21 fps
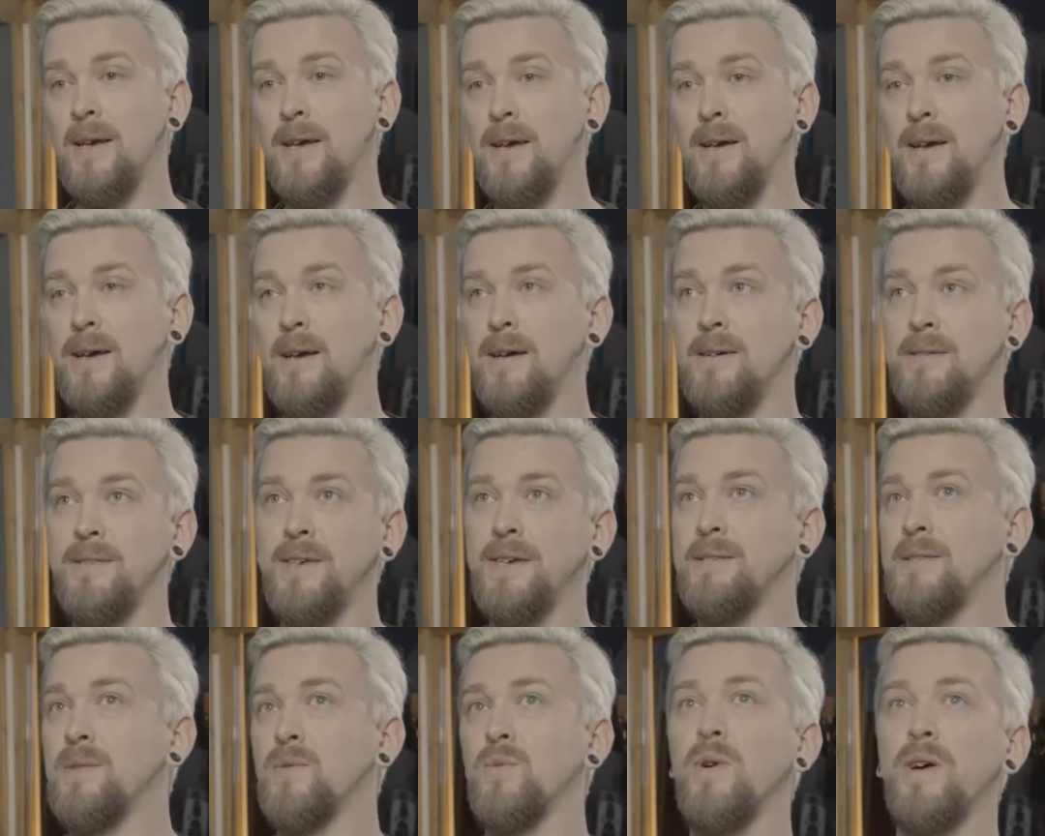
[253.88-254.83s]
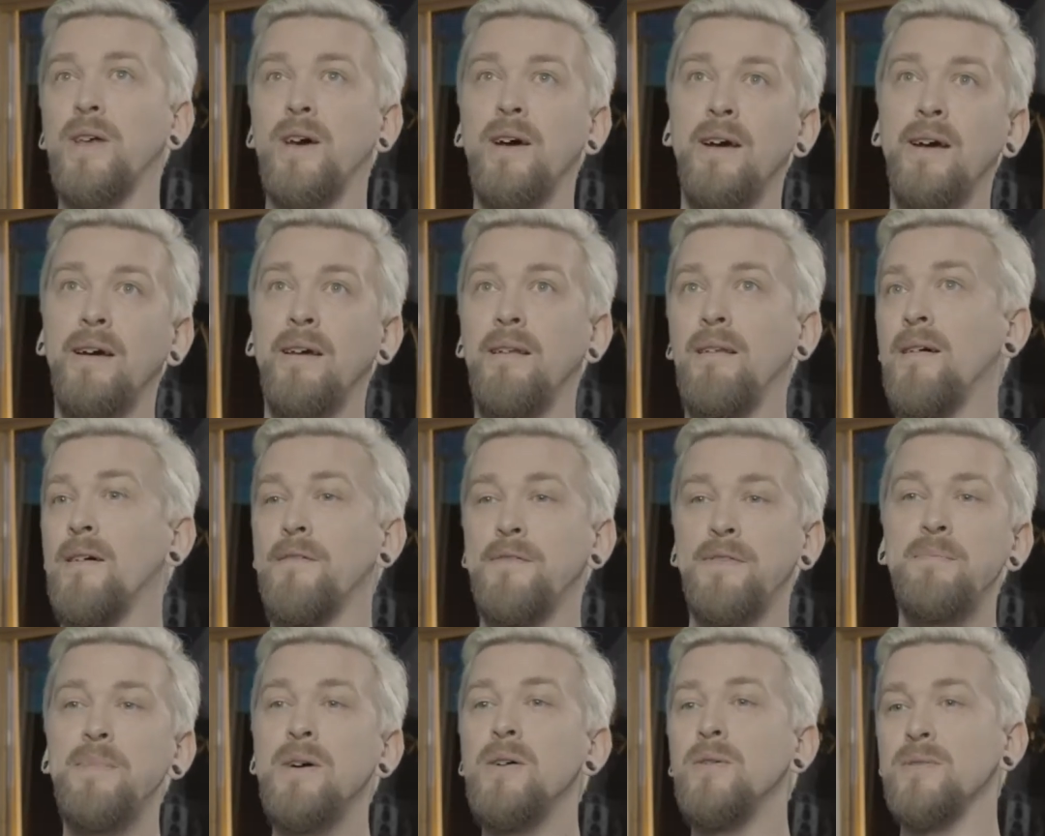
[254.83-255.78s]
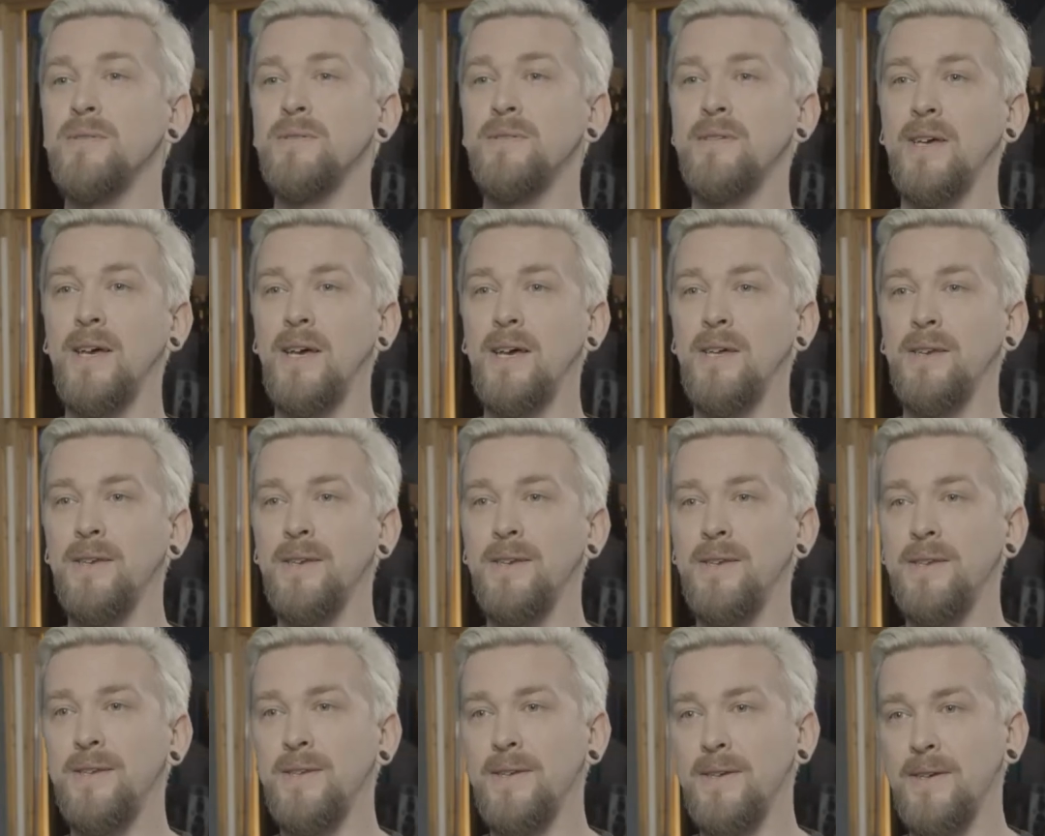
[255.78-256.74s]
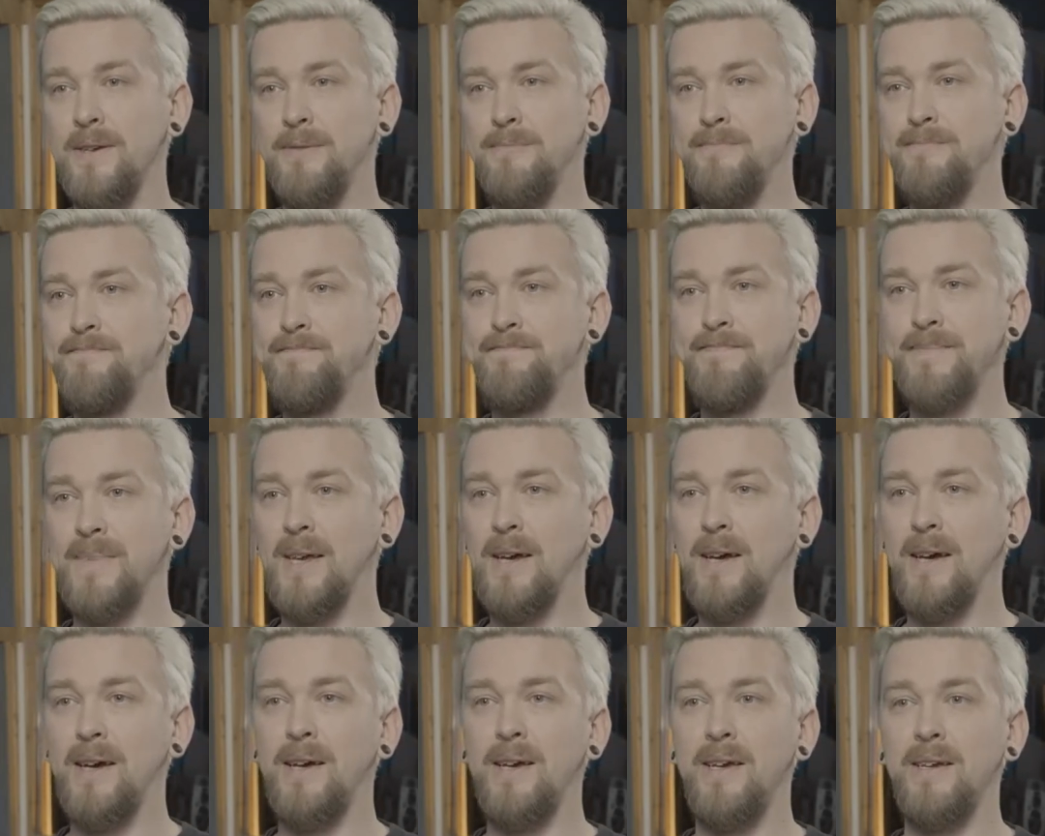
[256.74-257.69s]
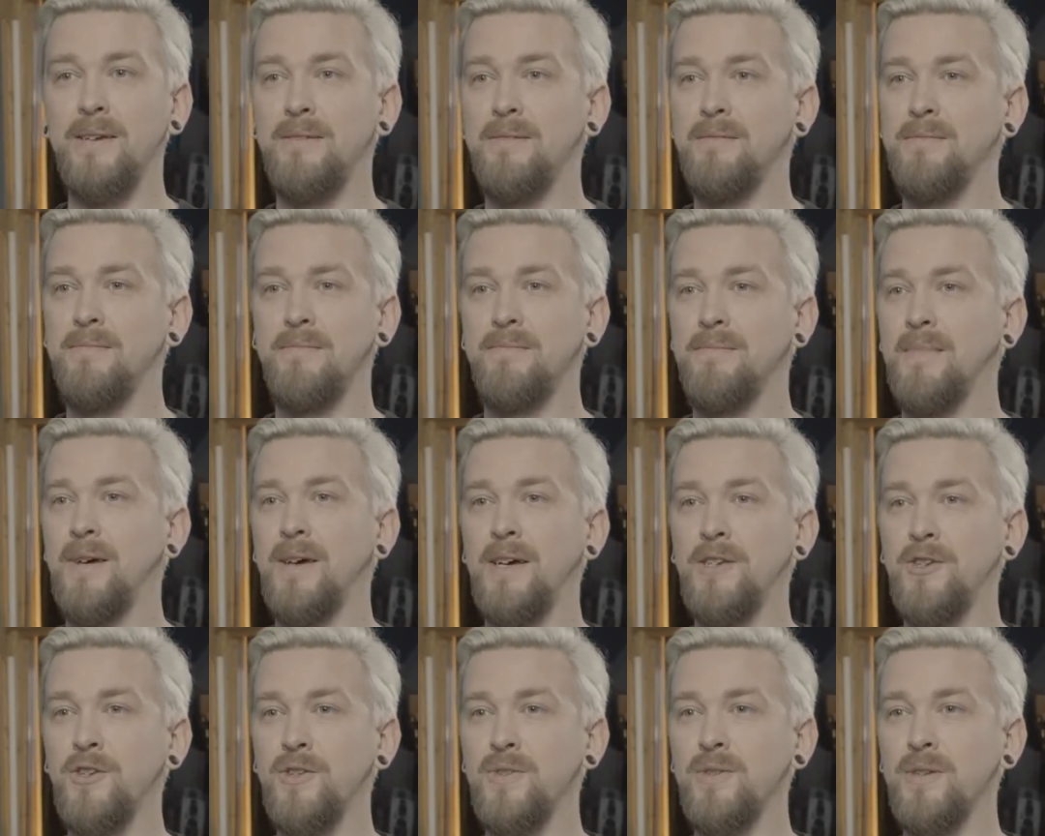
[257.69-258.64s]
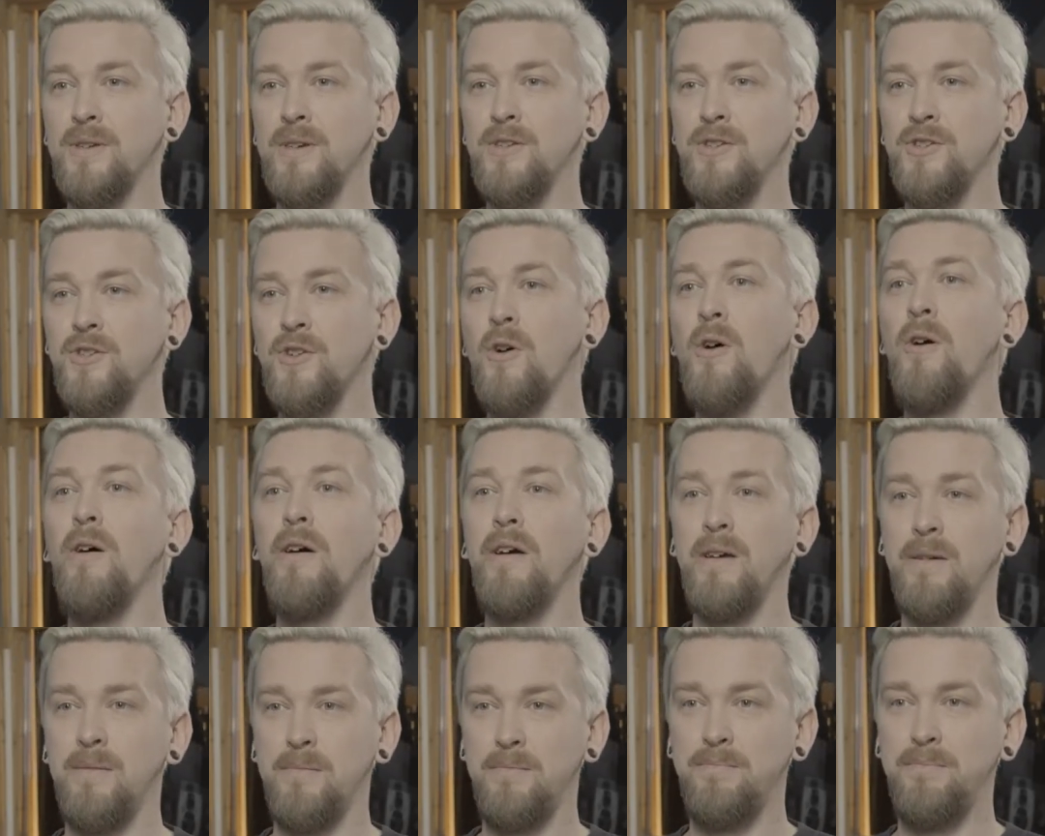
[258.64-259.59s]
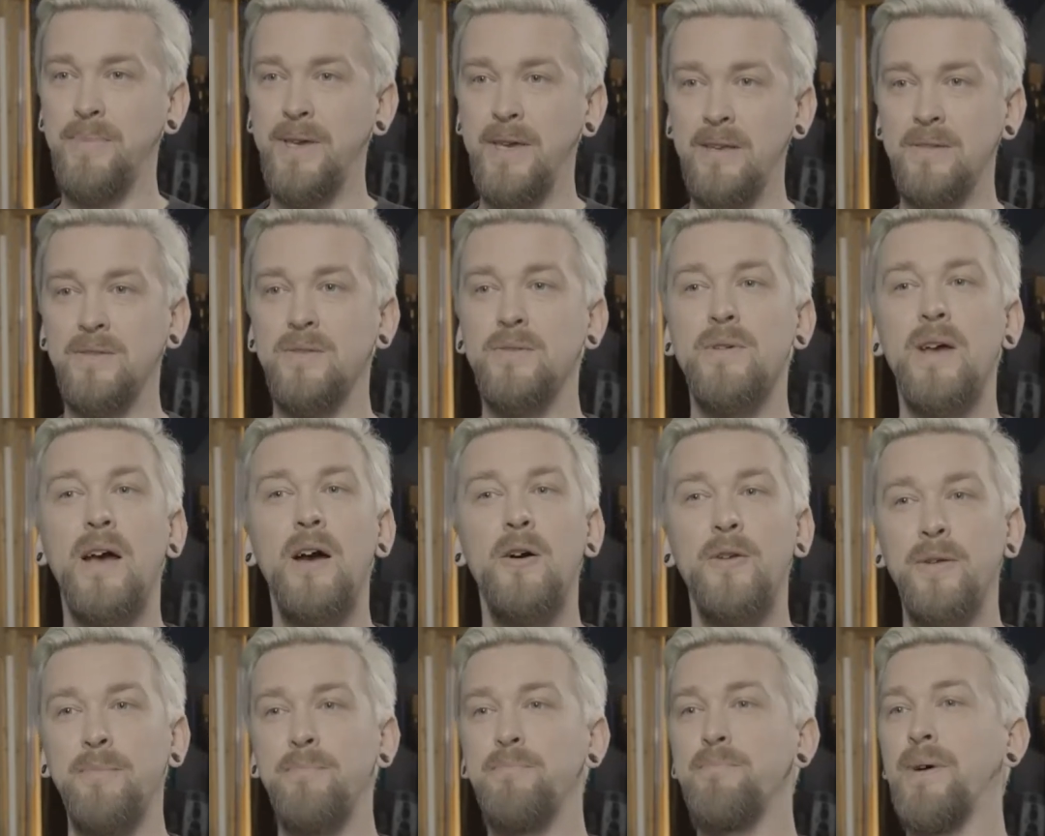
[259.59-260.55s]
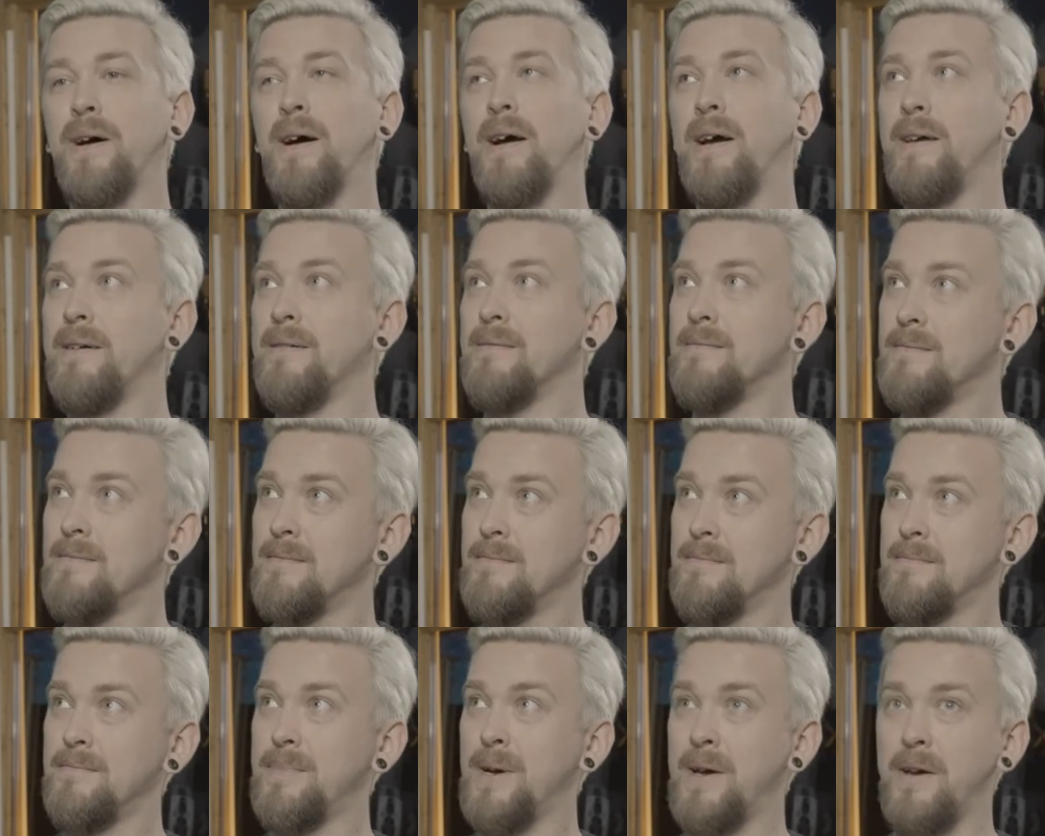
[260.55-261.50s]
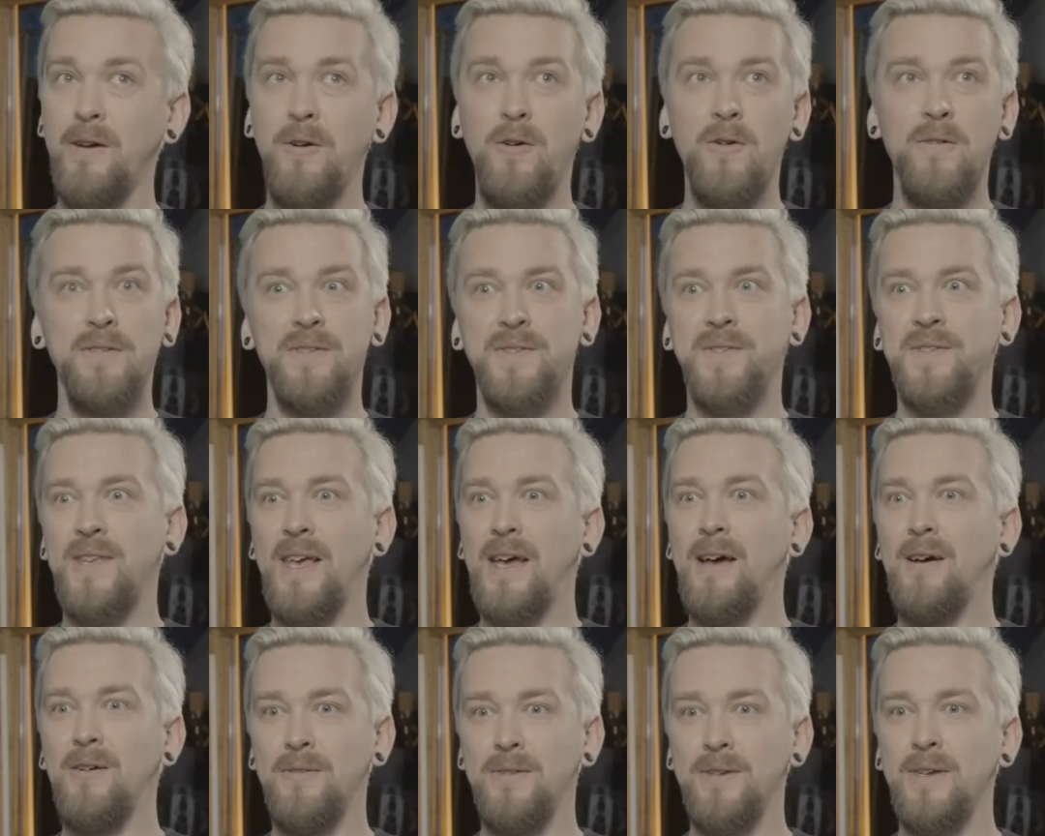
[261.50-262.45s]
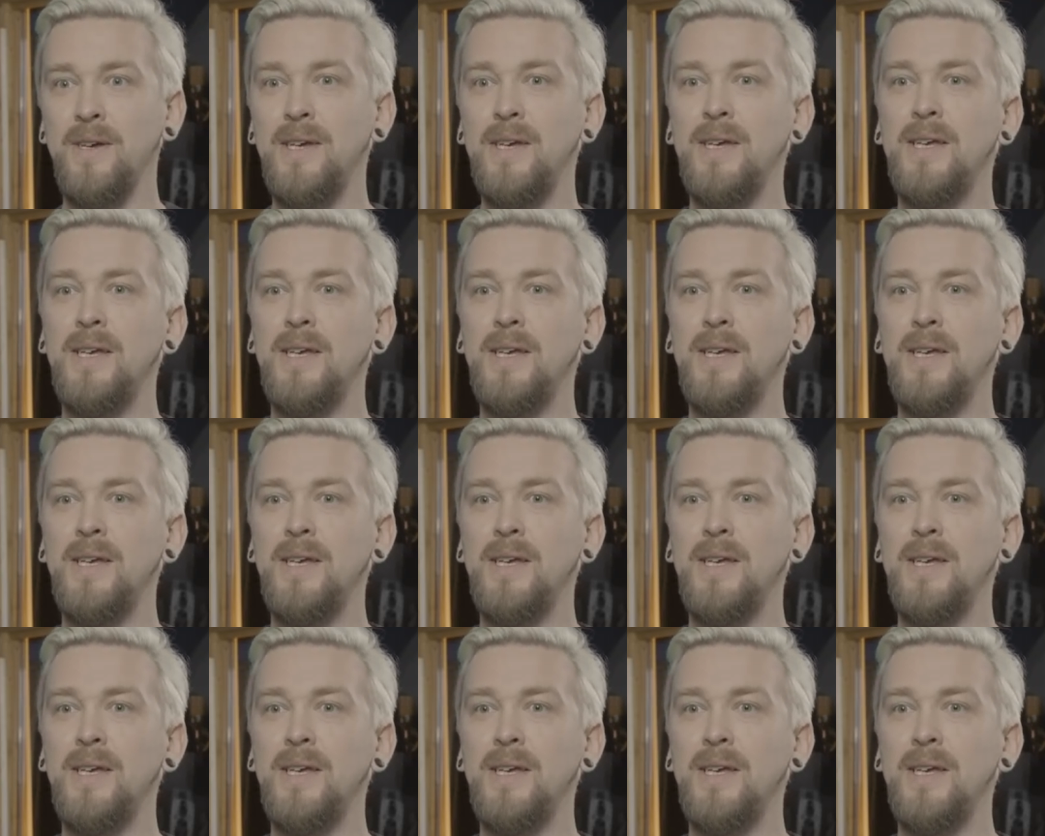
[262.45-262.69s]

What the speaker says: That's what I love the most, and I just enjoy being surrounded by all the sound.